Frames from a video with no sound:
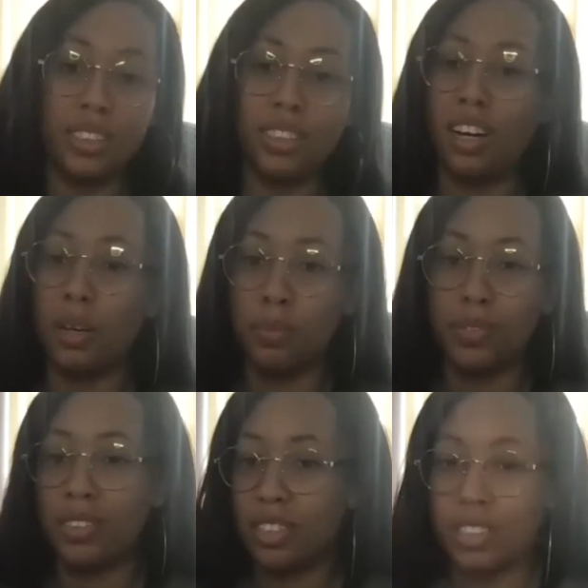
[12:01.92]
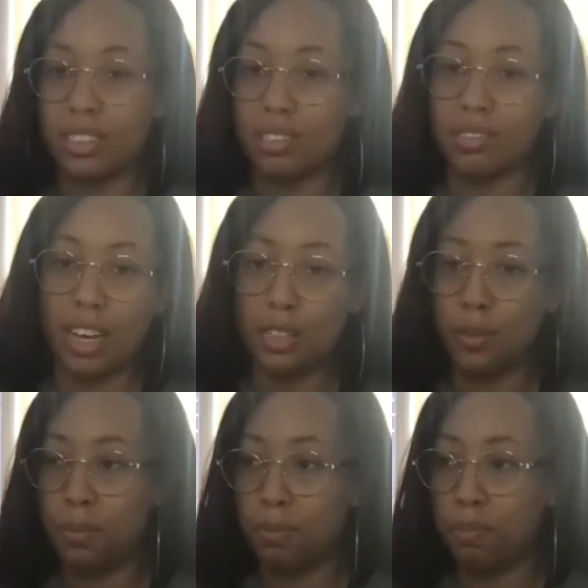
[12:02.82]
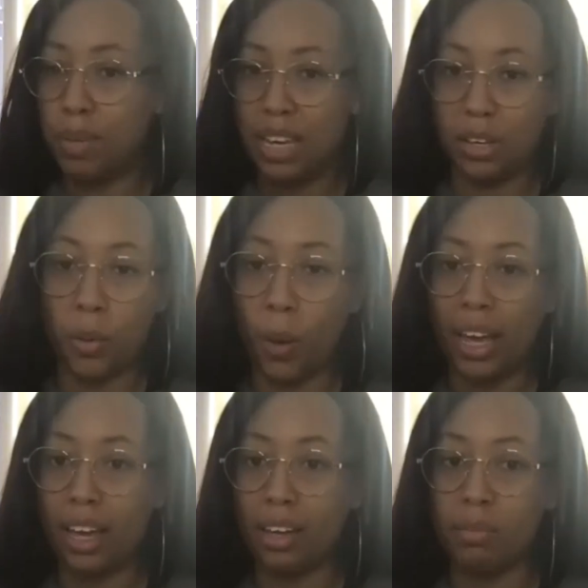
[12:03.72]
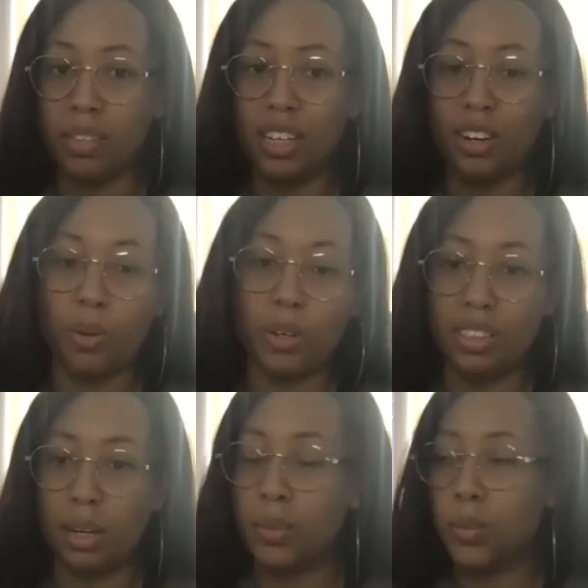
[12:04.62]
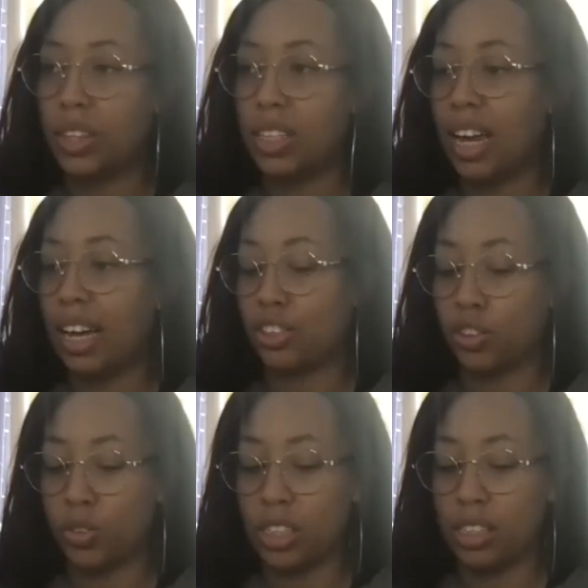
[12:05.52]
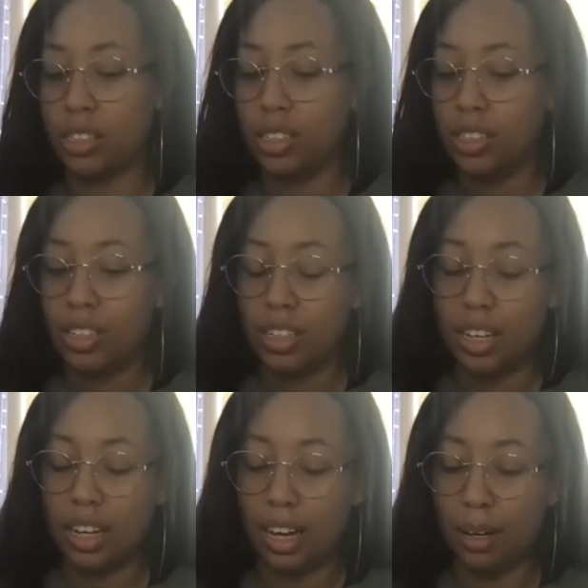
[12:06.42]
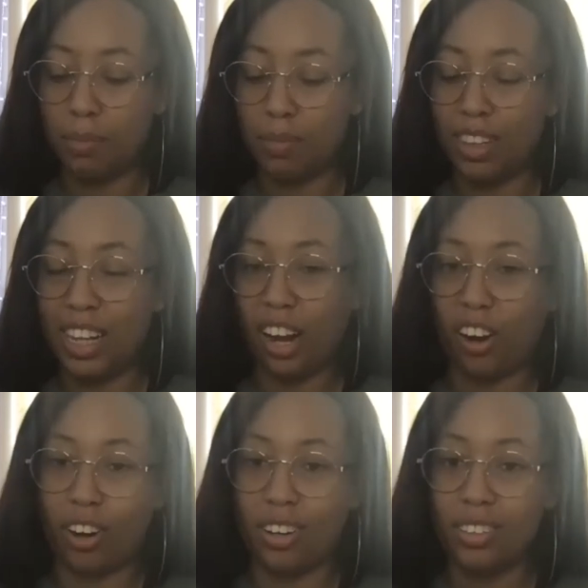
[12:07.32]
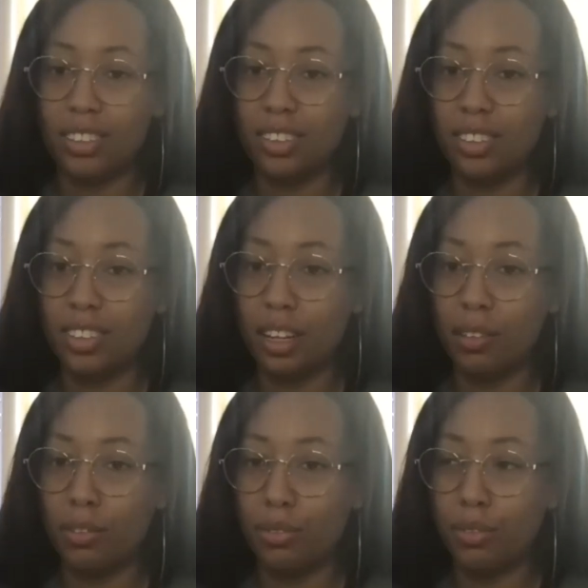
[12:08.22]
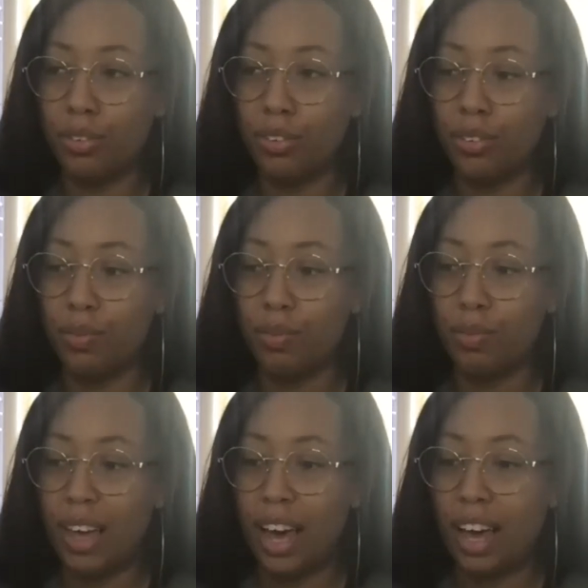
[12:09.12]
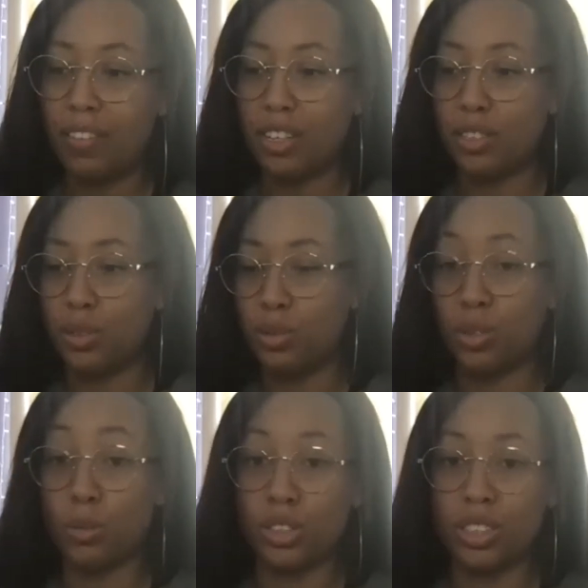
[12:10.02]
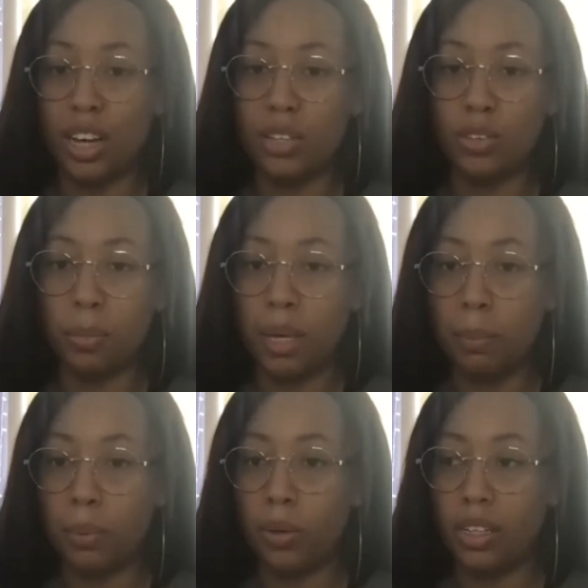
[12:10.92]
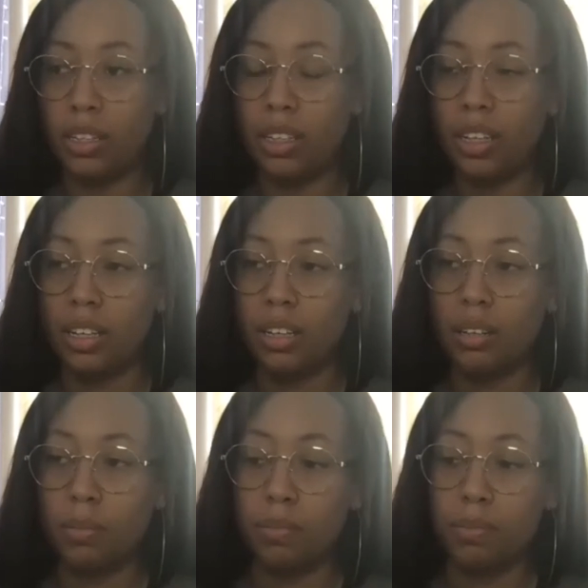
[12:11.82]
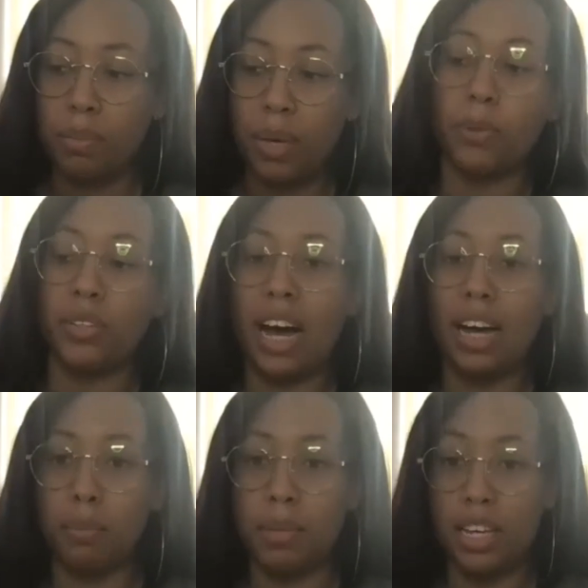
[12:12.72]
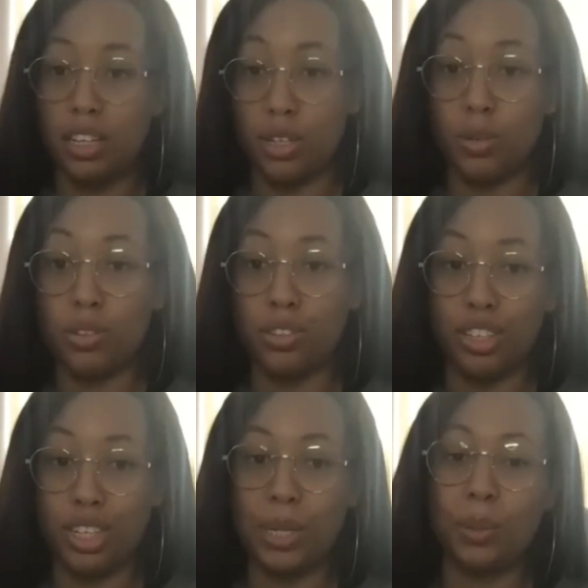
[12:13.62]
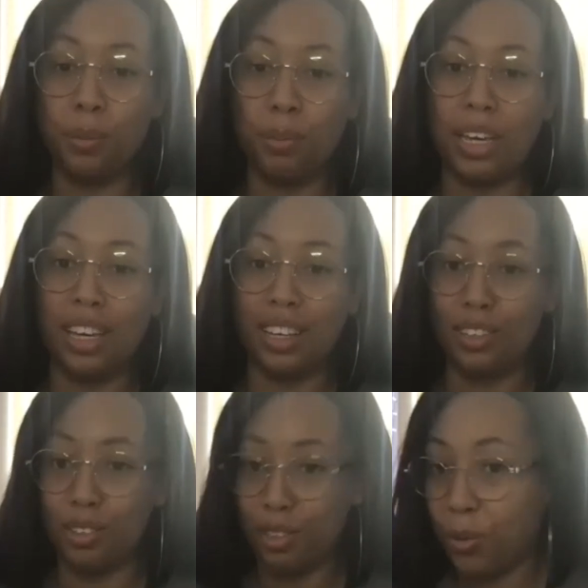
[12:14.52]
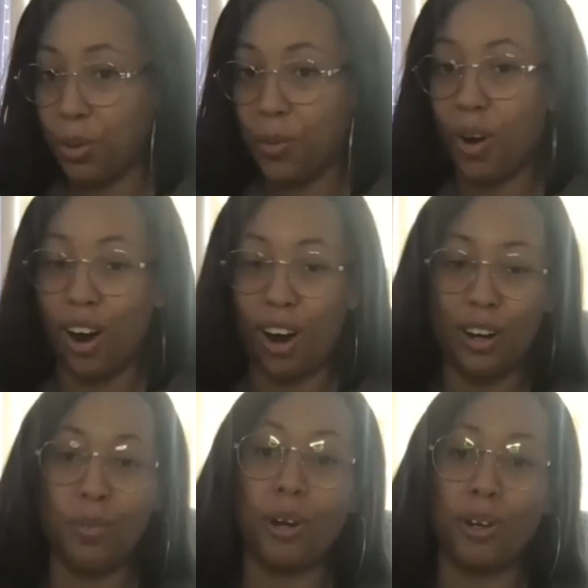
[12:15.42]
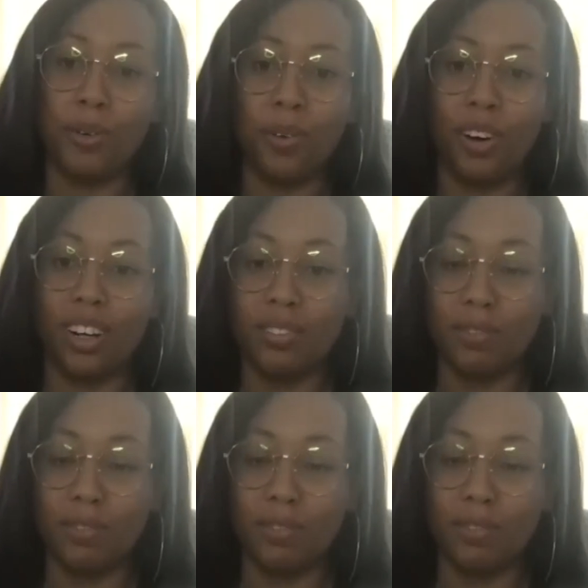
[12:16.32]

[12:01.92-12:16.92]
comes just as being who I am, it always comes with an extra um, layer of having to socialize the people and people not being used to you being who you are and where you are.